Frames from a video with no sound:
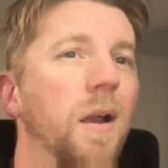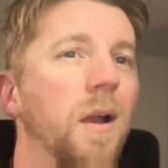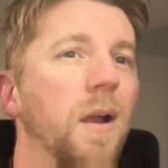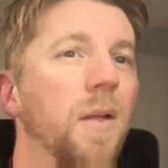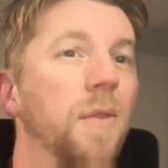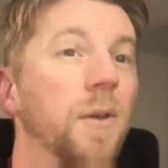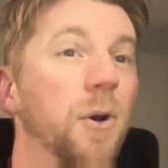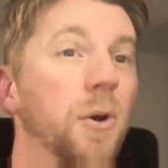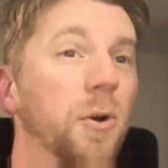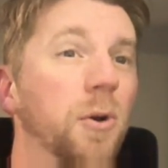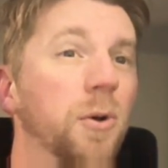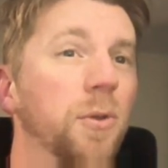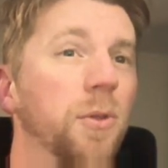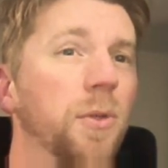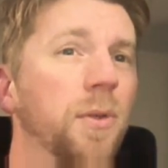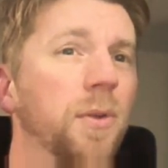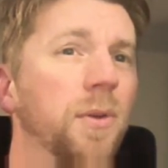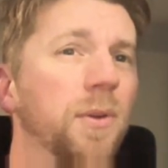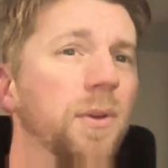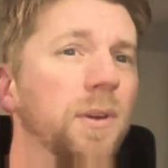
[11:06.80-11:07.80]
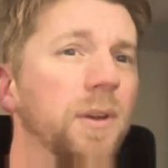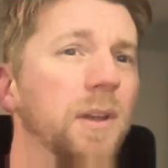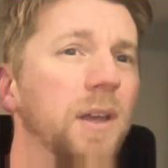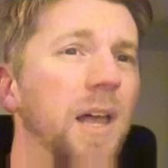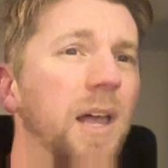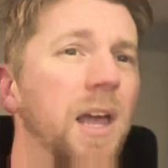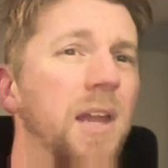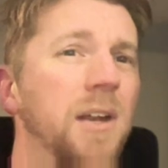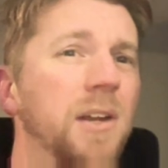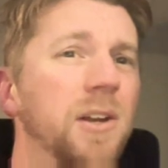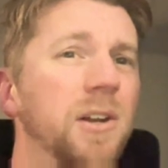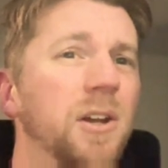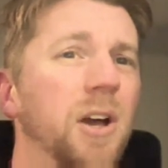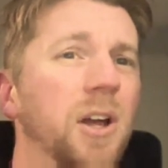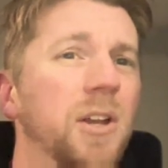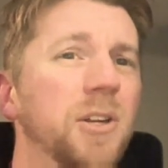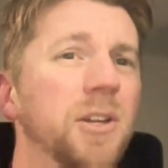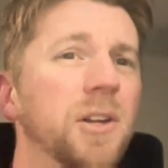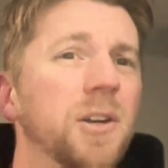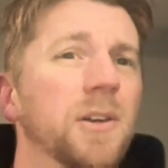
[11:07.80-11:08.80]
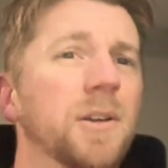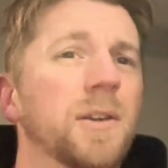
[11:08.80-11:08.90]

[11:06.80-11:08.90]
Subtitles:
the earth, and an onion.